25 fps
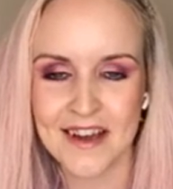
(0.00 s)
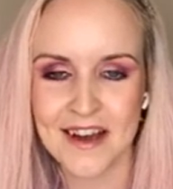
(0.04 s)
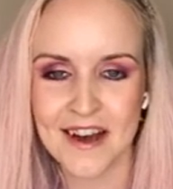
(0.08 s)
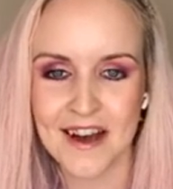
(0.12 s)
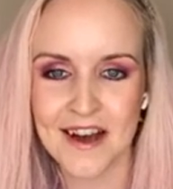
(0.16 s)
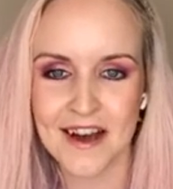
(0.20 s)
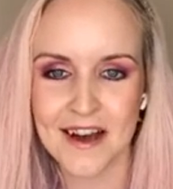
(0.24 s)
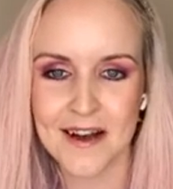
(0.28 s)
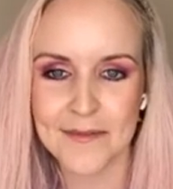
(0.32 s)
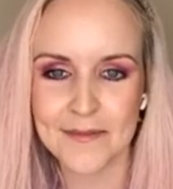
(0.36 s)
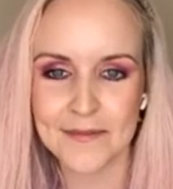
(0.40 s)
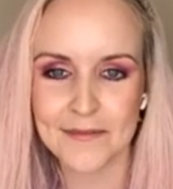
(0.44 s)

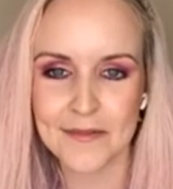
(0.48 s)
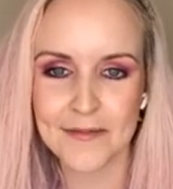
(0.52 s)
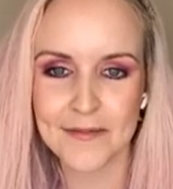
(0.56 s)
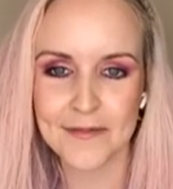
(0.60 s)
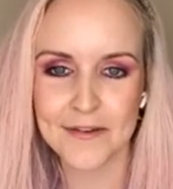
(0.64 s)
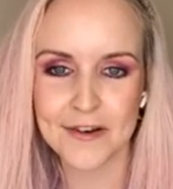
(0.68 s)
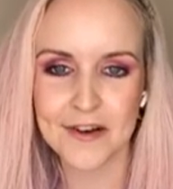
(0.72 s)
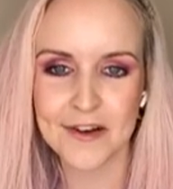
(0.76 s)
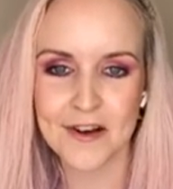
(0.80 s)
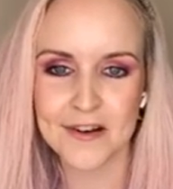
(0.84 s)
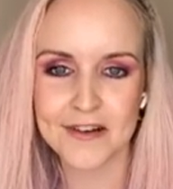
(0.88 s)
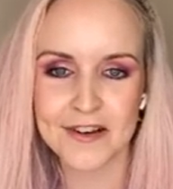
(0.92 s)

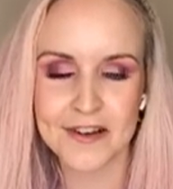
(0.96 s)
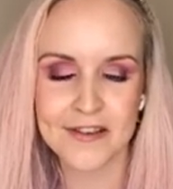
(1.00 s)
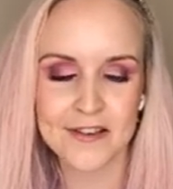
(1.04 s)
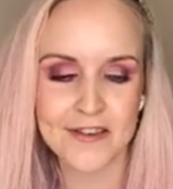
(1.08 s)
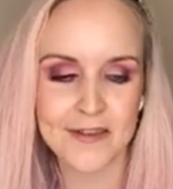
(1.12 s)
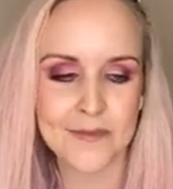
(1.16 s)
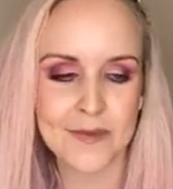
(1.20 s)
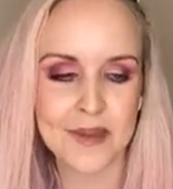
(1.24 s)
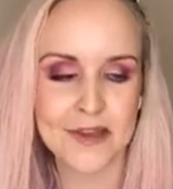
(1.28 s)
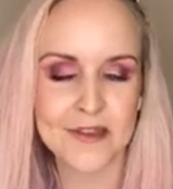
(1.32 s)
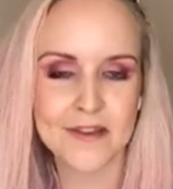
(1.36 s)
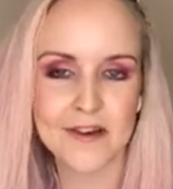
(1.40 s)
With
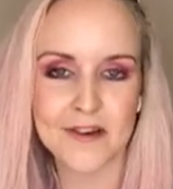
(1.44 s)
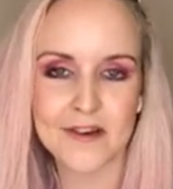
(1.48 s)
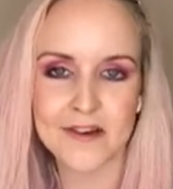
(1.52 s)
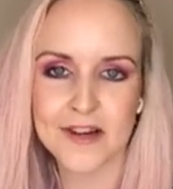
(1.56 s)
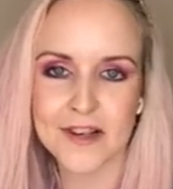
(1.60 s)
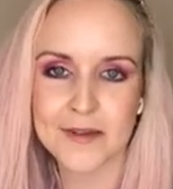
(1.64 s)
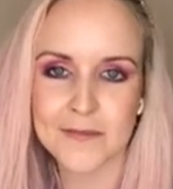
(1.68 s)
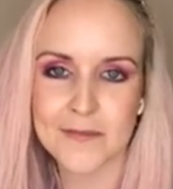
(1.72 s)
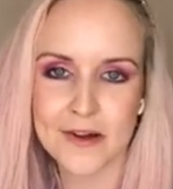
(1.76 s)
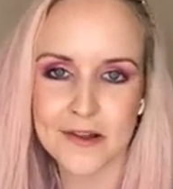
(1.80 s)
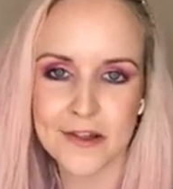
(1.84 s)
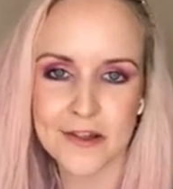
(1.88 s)
regarding to me
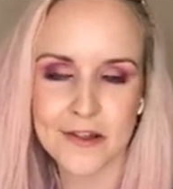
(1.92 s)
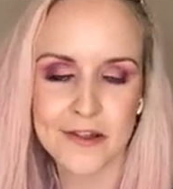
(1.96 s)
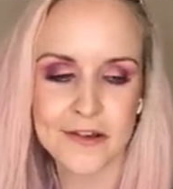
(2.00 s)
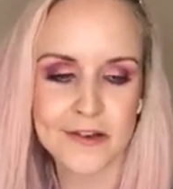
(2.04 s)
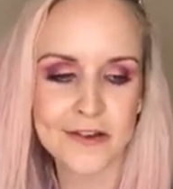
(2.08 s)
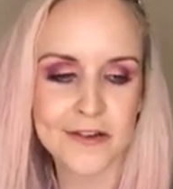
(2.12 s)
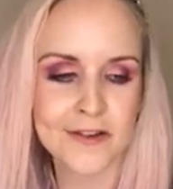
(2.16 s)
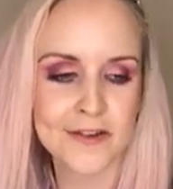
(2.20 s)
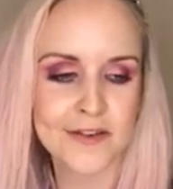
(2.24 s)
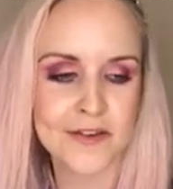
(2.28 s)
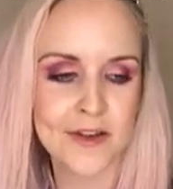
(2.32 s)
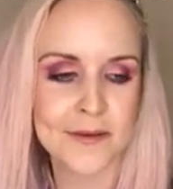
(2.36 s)
darning my
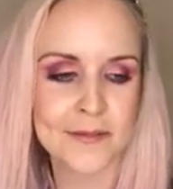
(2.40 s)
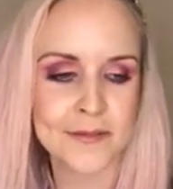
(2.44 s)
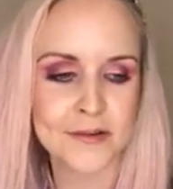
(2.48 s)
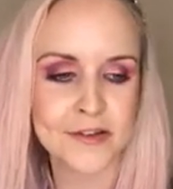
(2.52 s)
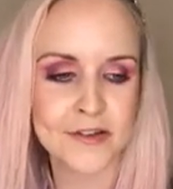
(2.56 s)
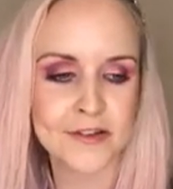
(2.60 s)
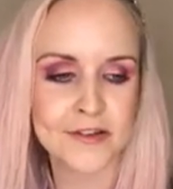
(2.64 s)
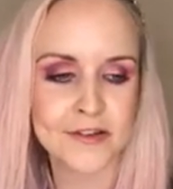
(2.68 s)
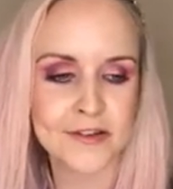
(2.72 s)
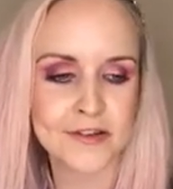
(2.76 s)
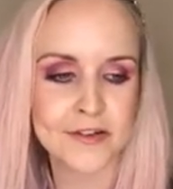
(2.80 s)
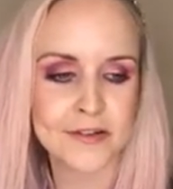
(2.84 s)
shoes, do
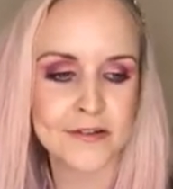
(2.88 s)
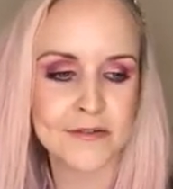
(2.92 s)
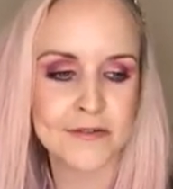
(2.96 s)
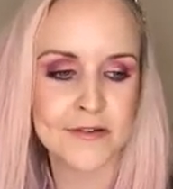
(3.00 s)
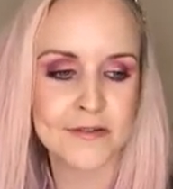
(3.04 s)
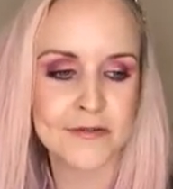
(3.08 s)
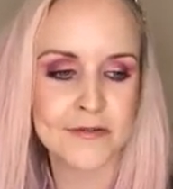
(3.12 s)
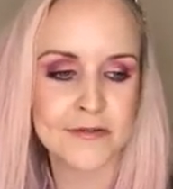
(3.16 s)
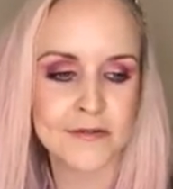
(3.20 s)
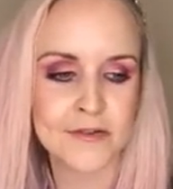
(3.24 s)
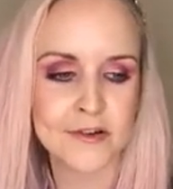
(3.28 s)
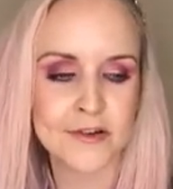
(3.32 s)

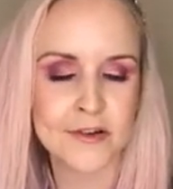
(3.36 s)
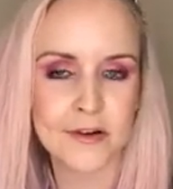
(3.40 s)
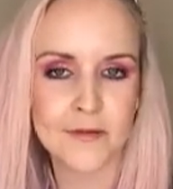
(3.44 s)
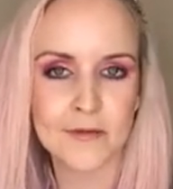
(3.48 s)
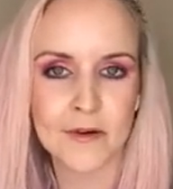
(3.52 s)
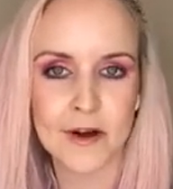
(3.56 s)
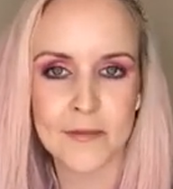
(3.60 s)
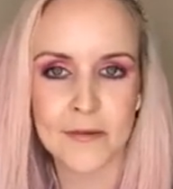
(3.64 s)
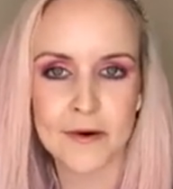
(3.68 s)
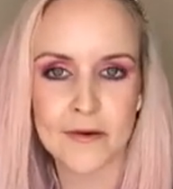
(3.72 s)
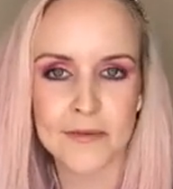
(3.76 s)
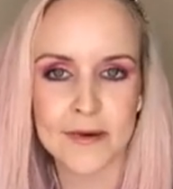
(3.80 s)
you
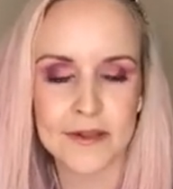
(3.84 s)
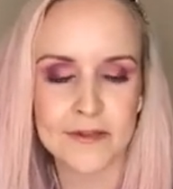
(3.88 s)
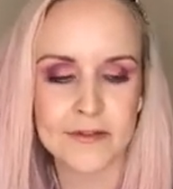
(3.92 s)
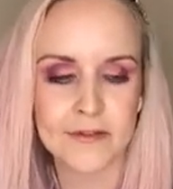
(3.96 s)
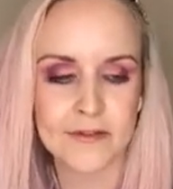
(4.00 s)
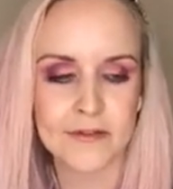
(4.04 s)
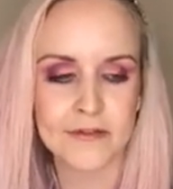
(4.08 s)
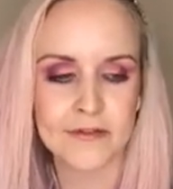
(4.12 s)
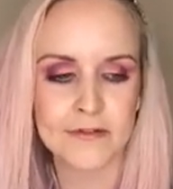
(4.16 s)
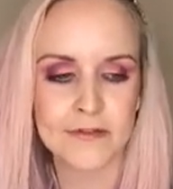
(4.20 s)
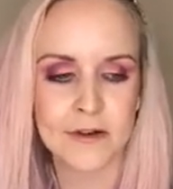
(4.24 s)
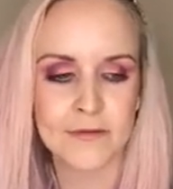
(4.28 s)
know what? I'll probably
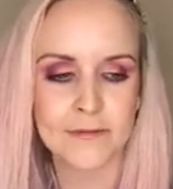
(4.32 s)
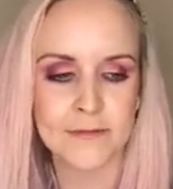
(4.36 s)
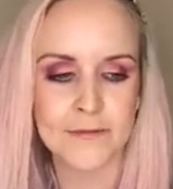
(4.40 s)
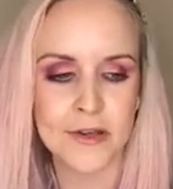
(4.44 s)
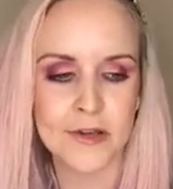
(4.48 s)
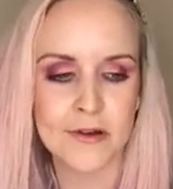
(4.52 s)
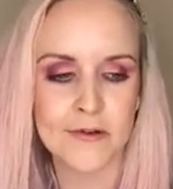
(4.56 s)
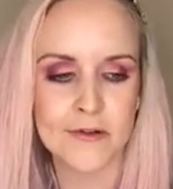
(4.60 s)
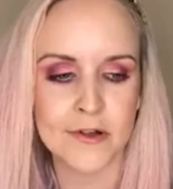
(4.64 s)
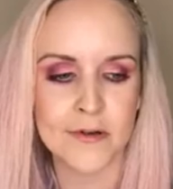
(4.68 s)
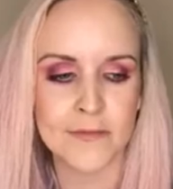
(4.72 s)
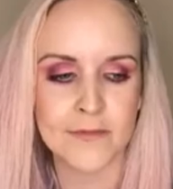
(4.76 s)
do a
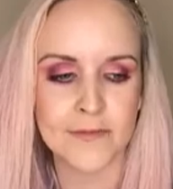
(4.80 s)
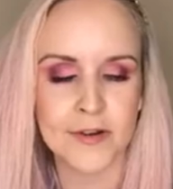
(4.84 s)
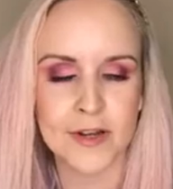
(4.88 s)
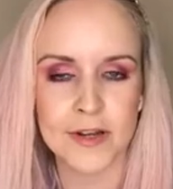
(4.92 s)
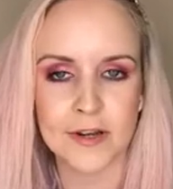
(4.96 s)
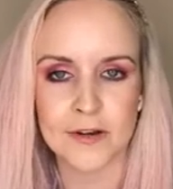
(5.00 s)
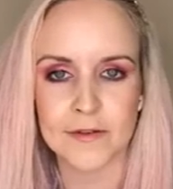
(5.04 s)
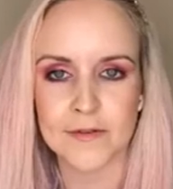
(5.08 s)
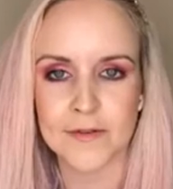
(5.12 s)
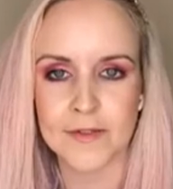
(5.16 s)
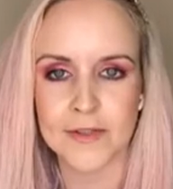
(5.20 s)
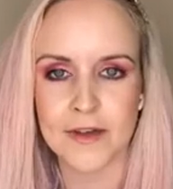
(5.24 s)
YouTube
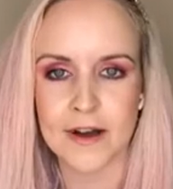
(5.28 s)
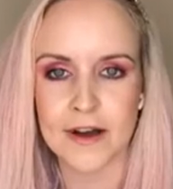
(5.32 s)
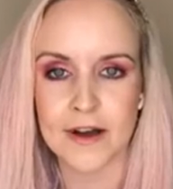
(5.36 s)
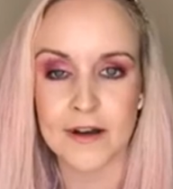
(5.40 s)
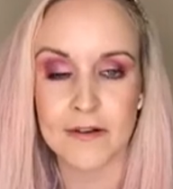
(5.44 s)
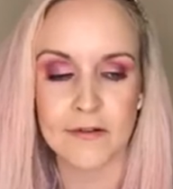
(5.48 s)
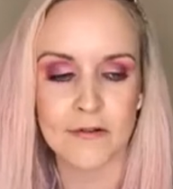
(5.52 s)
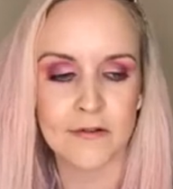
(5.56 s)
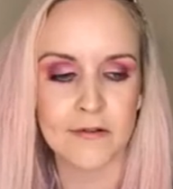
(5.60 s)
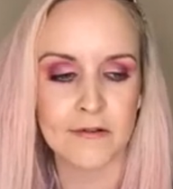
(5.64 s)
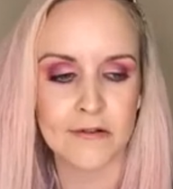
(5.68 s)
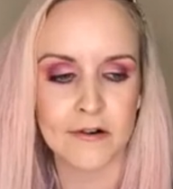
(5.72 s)
video for
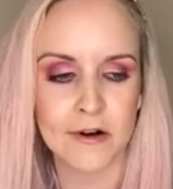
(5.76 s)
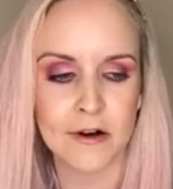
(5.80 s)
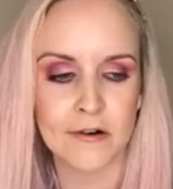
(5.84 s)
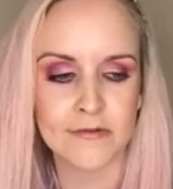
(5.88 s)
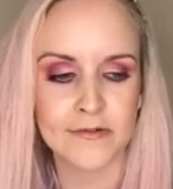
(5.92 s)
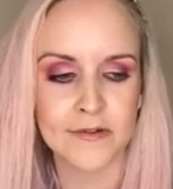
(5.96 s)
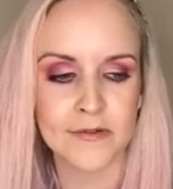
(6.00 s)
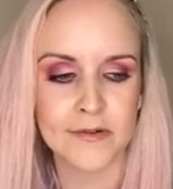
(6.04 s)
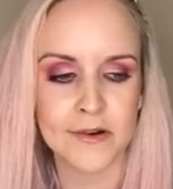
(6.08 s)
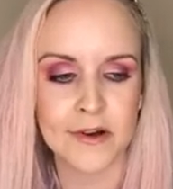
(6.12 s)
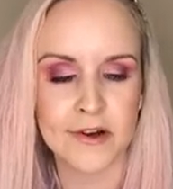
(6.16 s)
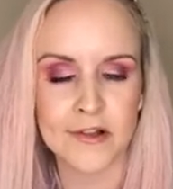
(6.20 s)
that, or
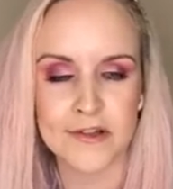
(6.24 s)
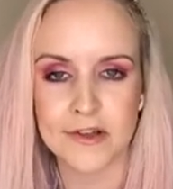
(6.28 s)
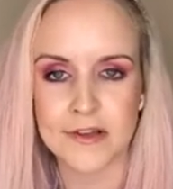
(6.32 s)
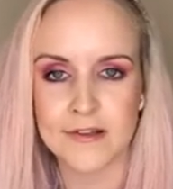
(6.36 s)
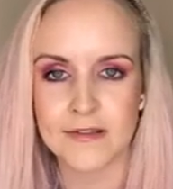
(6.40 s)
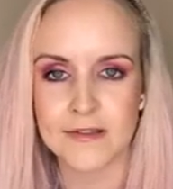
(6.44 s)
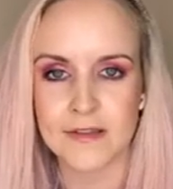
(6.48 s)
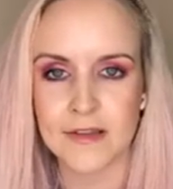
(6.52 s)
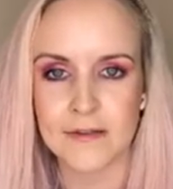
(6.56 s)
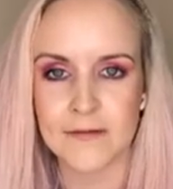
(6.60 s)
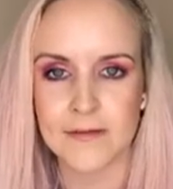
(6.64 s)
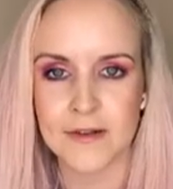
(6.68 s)
I'll do an
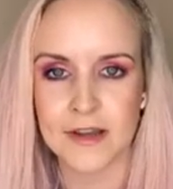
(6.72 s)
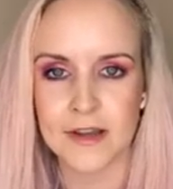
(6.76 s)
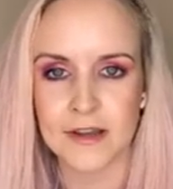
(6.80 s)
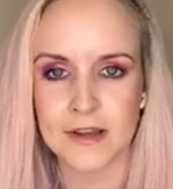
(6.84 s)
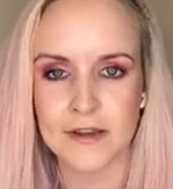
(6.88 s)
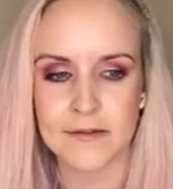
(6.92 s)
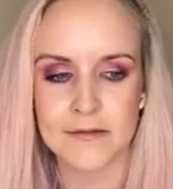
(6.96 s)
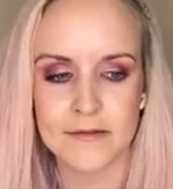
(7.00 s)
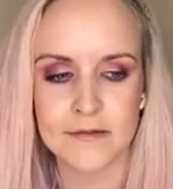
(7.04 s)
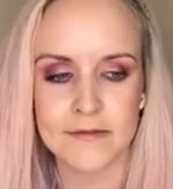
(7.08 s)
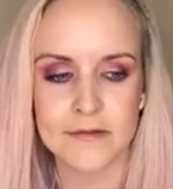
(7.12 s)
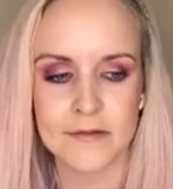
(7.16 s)

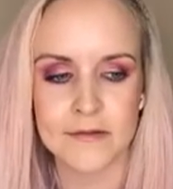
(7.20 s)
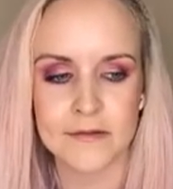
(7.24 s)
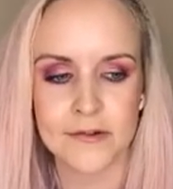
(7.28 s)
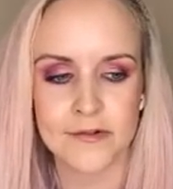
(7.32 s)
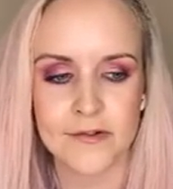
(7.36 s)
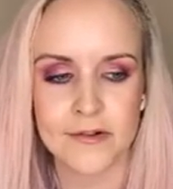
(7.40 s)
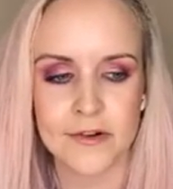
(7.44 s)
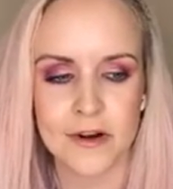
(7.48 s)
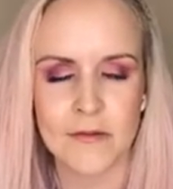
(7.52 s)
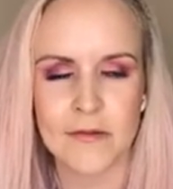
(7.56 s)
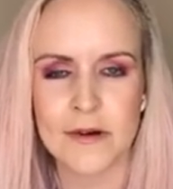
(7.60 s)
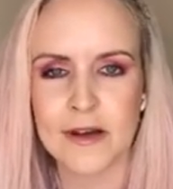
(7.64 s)
IGTV
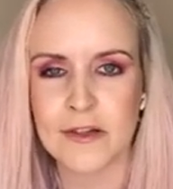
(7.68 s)
stream.